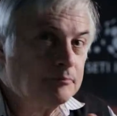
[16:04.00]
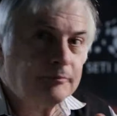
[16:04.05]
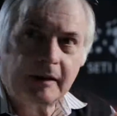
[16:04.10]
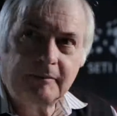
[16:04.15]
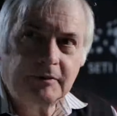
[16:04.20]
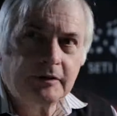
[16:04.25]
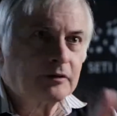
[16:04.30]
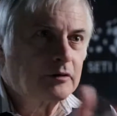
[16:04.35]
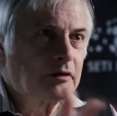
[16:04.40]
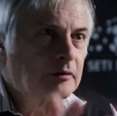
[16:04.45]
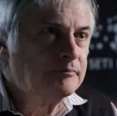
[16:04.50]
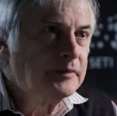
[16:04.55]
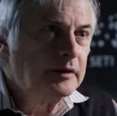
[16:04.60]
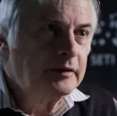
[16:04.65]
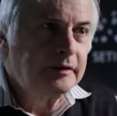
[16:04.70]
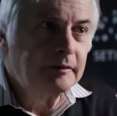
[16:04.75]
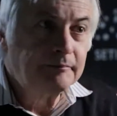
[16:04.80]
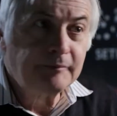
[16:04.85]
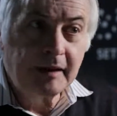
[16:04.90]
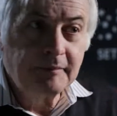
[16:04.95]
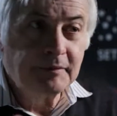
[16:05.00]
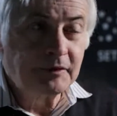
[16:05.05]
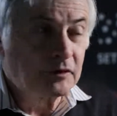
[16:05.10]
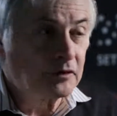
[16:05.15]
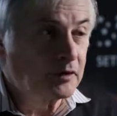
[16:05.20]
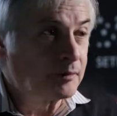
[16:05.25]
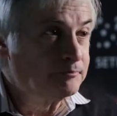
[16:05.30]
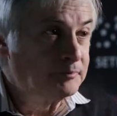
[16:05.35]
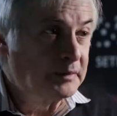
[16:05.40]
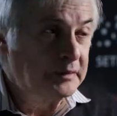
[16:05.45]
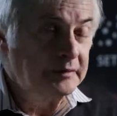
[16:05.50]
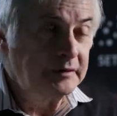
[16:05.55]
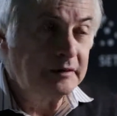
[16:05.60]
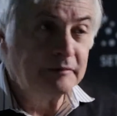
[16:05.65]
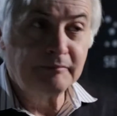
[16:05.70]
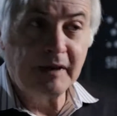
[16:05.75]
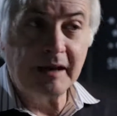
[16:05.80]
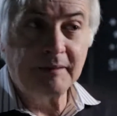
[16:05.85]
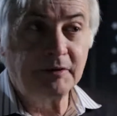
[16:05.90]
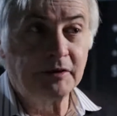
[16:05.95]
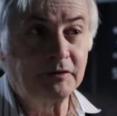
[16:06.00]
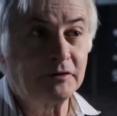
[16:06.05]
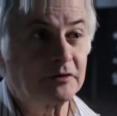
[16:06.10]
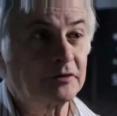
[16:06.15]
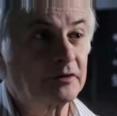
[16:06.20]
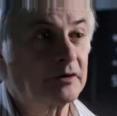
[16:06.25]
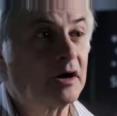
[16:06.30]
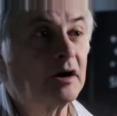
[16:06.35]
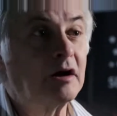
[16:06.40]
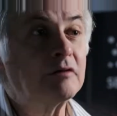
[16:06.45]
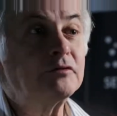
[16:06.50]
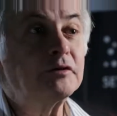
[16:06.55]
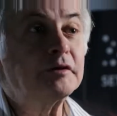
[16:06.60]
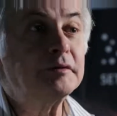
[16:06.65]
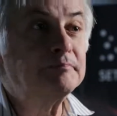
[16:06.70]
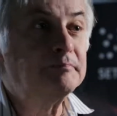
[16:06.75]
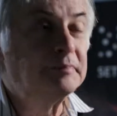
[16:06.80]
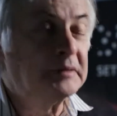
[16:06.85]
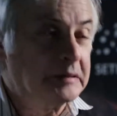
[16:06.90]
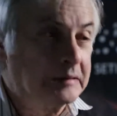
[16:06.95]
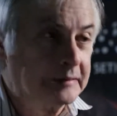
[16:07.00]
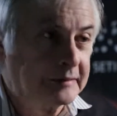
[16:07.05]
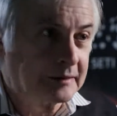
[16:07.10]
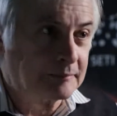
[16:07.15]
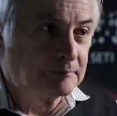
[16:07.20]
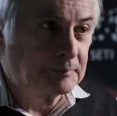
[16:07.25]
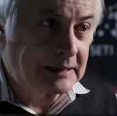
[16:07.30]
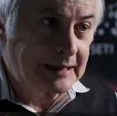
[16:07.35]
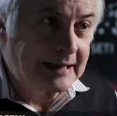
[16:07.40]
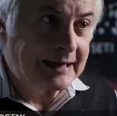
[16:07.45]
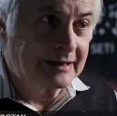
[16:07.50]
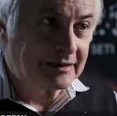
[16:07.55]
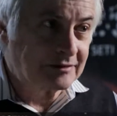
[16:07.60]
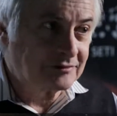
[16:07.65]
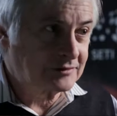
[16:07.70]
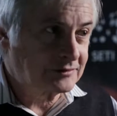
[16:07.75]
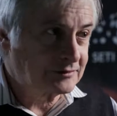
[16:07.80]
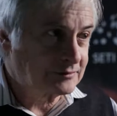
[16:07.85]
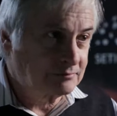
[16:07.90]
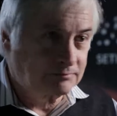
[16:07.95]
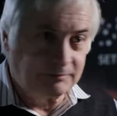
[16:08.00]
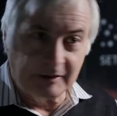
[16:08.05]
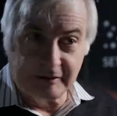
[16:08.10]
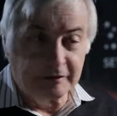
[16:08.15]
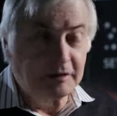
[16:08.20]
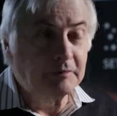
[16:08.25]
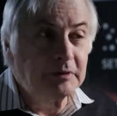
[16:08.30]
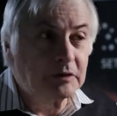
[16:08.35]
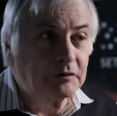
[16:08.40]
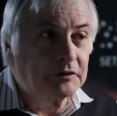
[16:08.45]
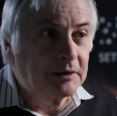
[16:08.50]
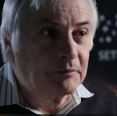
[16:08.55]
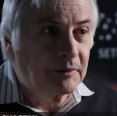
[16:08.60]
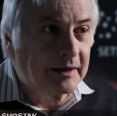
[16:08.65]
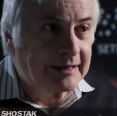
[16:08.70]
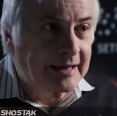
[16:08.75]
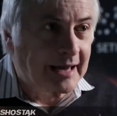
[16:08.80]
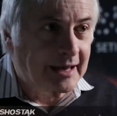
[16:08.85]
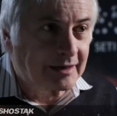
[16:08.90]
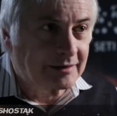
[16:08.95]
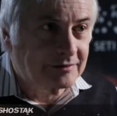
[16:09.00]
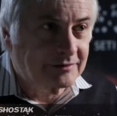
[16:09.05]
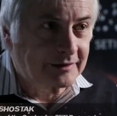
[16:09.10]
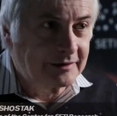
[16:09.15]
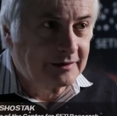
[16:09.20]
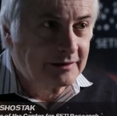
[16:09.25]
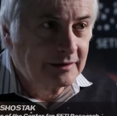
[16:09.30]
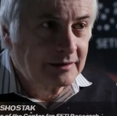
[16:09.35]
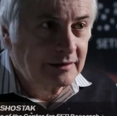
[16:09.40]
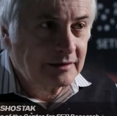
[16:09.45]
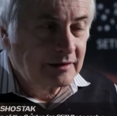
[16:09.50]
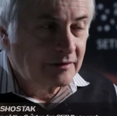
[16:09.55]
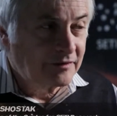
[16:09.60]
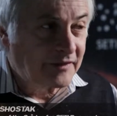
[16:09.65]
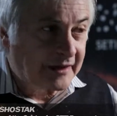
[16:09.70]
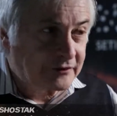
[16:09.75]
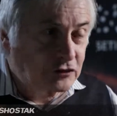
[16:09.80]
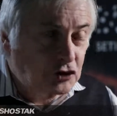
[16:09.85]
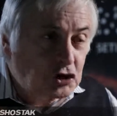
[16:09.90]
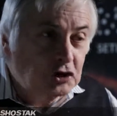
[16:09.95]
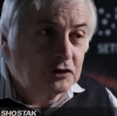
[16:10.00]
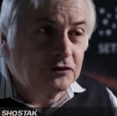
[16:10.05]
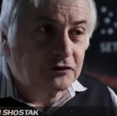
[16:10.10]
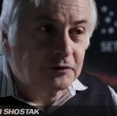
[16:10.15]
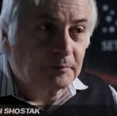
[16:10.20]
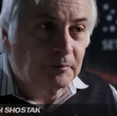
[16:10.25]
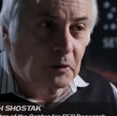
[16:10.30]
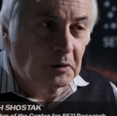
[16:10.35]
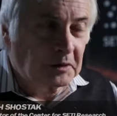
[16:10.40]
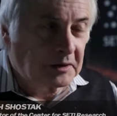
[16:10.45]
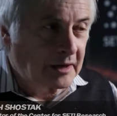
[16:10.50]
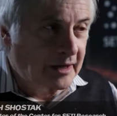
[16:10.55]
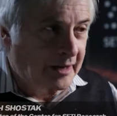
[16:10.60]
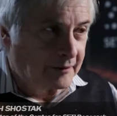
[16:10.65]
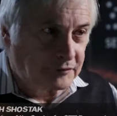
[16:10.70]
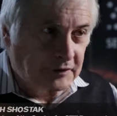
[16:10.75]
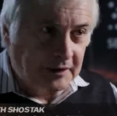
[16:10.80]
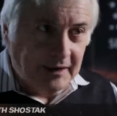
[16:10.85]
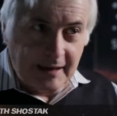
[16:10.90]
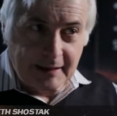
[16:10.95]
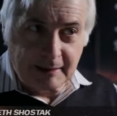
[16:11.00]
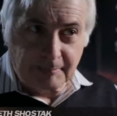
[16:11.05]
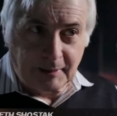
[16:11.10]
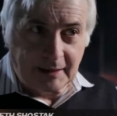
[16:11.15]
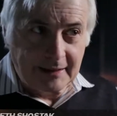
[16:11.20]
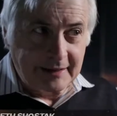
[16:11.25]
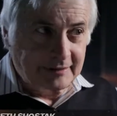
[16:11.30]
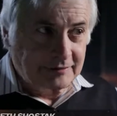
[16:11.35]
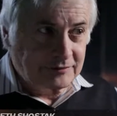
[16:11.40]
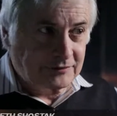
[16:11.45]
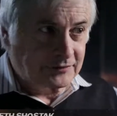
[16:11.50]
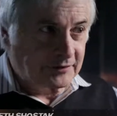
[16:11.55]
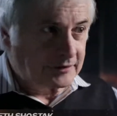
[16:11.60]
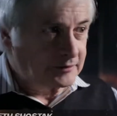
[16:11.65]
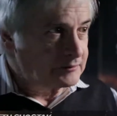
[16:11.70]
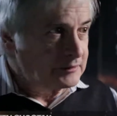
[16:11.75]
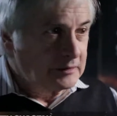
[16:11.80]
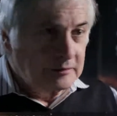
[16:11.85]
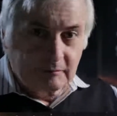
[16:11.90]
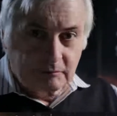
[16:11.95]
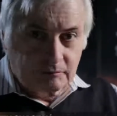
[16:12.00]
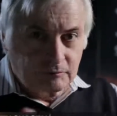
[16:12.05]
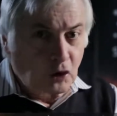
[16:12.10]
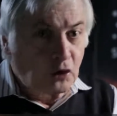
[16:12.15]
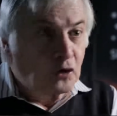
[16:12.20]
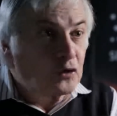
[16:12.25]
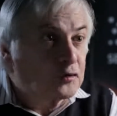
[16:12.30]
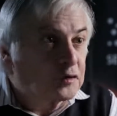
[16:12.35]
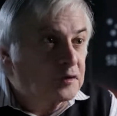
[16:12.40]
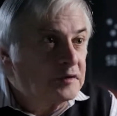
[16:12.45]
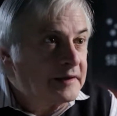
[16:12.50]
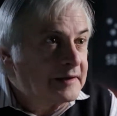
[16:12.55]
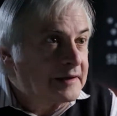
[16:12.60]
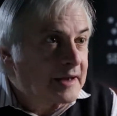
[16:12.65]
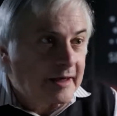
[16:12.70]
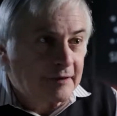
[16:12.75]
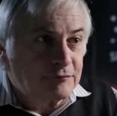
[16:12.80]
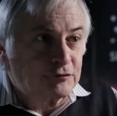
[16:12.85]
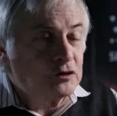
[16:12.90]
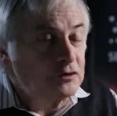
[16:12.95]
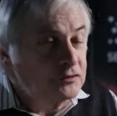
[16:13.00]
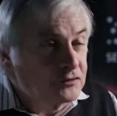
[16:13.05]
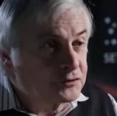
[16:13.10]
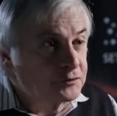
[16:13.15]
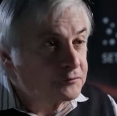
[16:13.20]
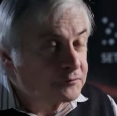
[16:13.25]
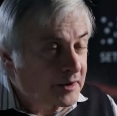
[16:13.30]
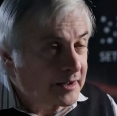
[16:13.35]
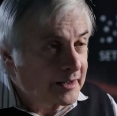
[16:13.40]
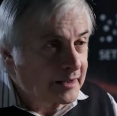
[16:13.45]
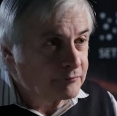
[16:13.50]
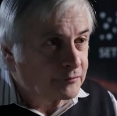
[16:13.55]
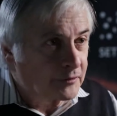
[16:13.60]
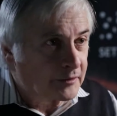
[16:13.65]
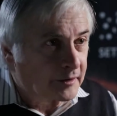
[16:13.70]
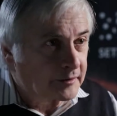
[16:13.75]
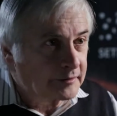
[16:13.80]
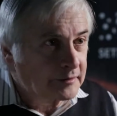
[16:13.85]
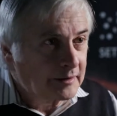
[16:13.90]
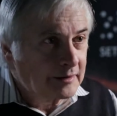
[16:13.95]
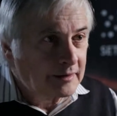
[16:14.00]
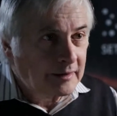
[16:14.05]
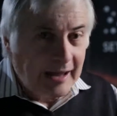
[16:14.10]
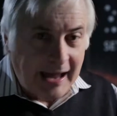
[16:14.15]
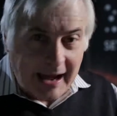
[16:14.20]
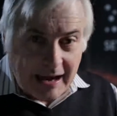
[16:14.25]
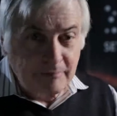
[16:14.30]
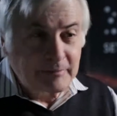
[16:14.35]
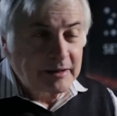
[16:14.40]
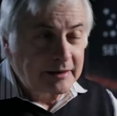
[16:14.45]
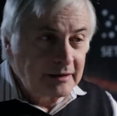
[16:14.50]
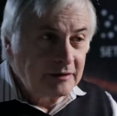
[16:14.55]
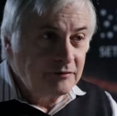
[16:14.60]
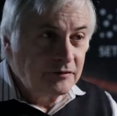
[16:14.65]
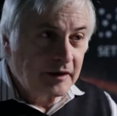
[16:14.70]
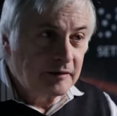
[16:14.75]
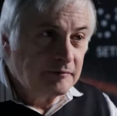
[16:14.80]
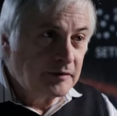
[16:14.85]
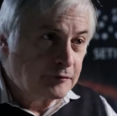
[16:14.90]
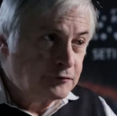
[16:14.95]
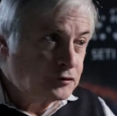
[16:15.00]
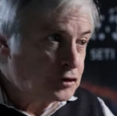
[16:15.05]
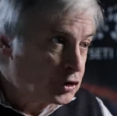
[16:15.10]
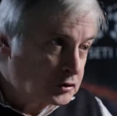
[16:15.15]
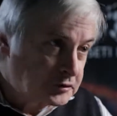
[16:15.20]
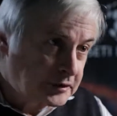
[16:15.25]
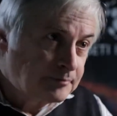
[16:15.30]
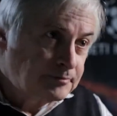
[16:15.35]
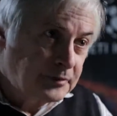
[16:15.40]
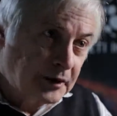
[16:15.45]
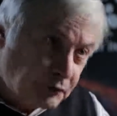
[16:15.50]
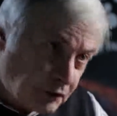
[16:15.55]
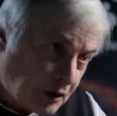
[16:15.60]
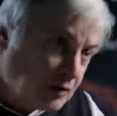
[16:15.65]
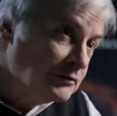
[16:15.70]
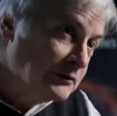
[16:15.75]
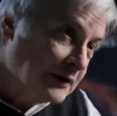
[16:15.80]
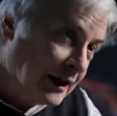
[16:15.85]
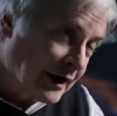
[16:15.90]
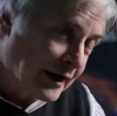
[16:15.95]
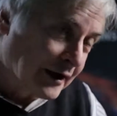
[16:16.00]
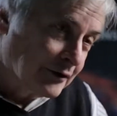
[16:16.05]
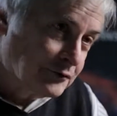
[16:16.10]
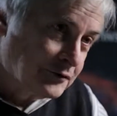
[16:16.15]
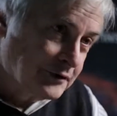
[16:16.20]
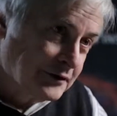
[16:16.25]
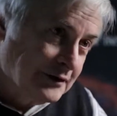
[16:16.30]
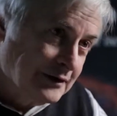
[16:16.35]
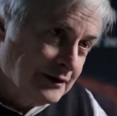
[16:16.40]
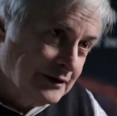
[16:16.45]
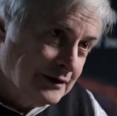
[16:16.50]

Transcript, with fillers: Maybe there are a million, maybe there are a billion, maybe there are a hundred billion planets in the Milky Way galaxy that could support life, the kind of planets that earthly life could survive on. How many of them have cooked up their own life?